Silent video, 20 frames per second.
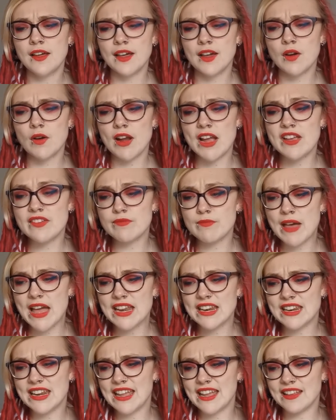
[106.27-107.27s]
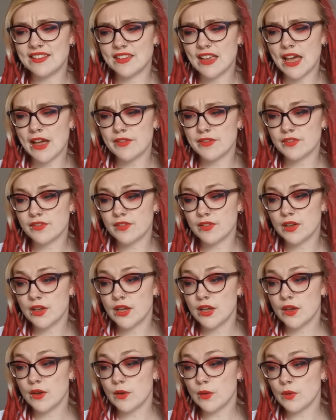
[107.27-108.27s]
Grave men near death,
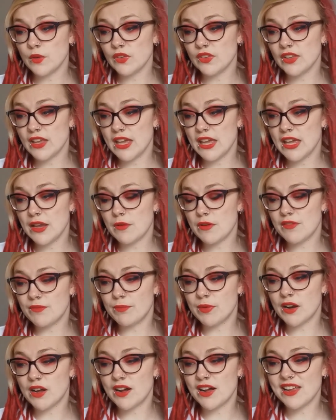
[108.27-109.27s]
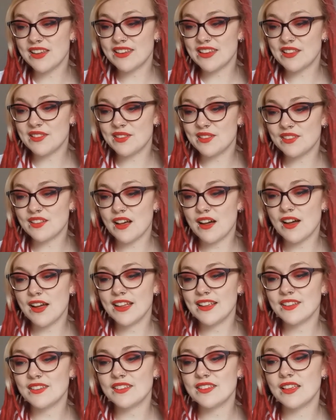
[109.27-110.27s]
who see with blinding
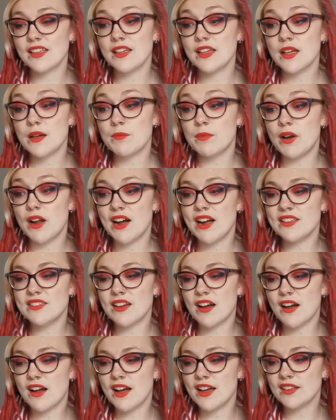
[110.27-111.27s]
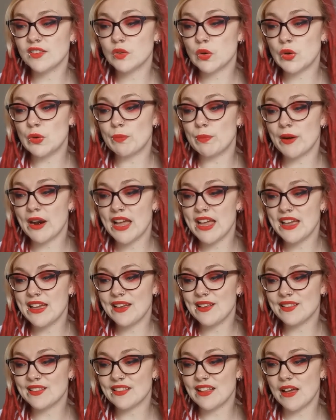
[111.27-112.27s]
sight. Blind eyes could
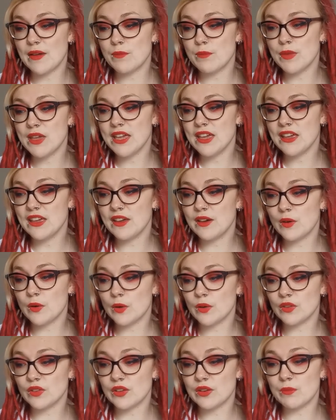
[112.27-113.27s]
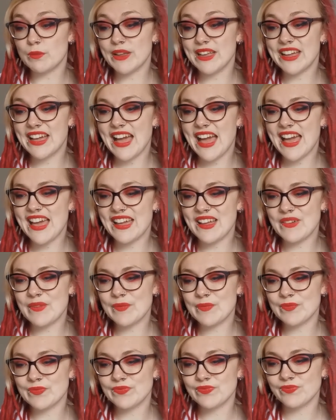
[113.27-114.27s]
blaze like meteors and be gay.
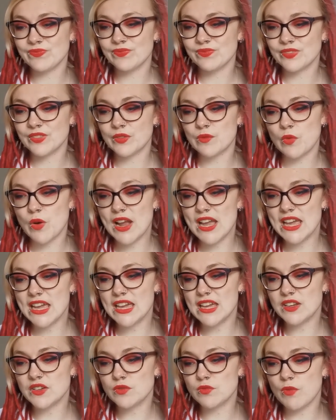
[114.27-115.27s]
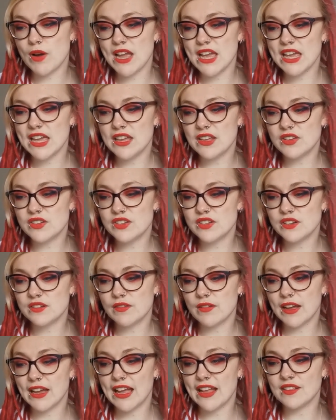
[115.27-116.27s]
Rage, rage
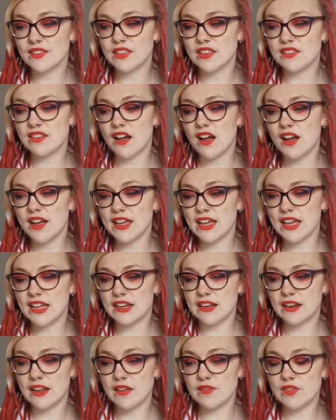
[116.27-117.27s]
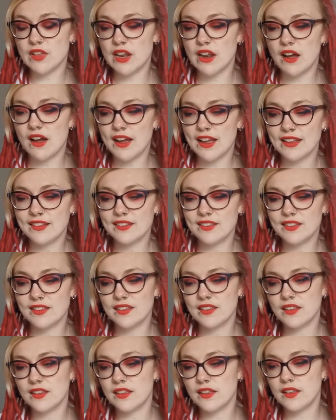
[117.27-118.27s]
against the dying of the light.
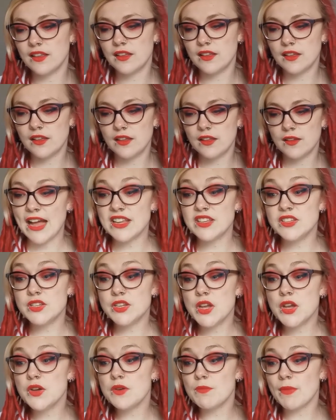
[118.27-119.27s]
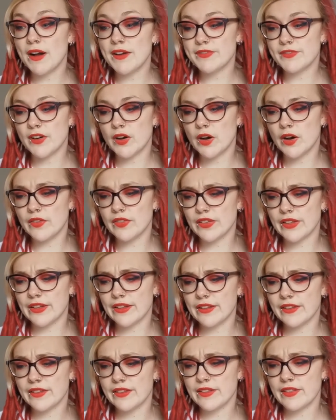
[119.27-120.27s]
And you, my
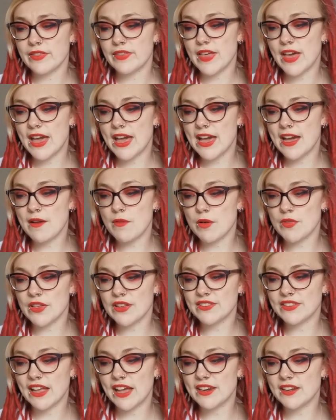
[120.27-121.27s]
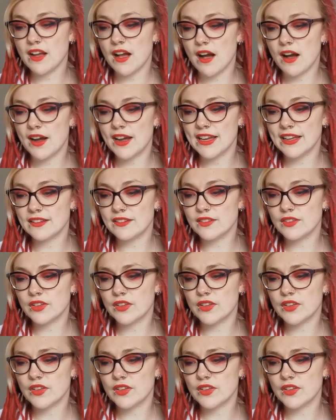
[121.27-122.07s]
father, there on the sad height,